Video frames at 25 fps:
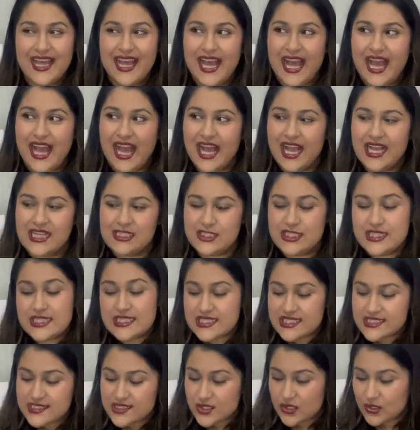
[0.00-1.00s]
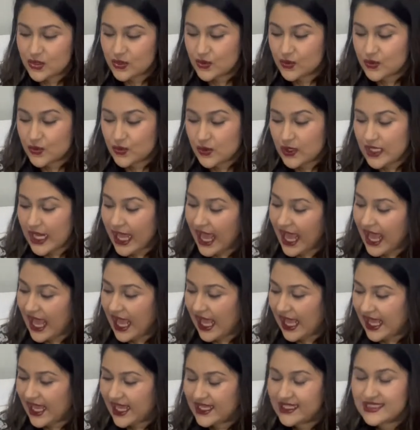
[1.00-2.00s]
and she's in school
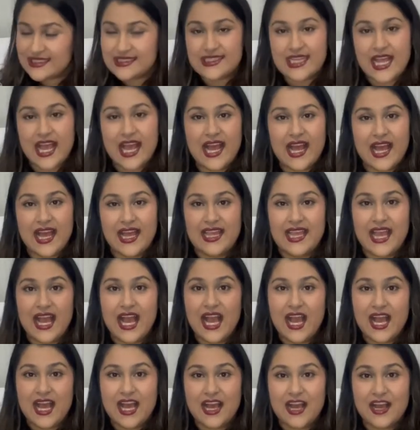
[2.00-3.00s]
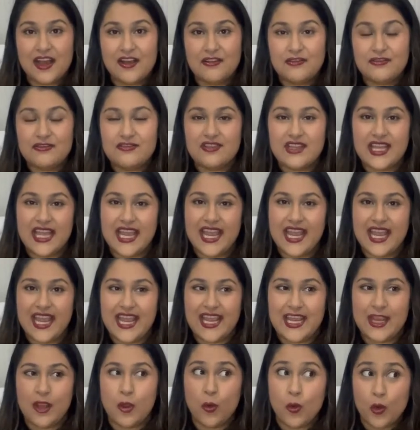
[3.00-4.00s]
and I have
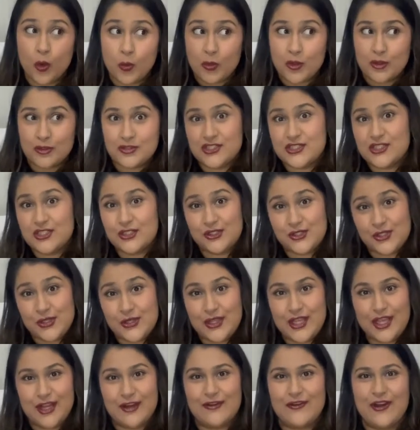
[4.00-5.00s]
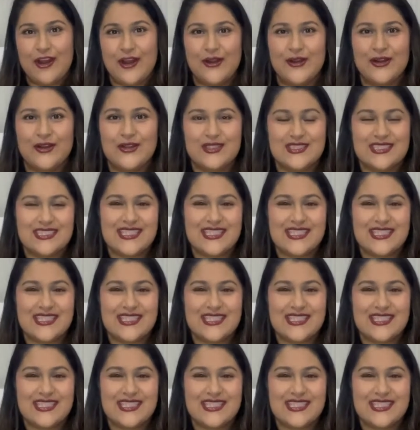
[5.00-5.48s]
a almost two-year-old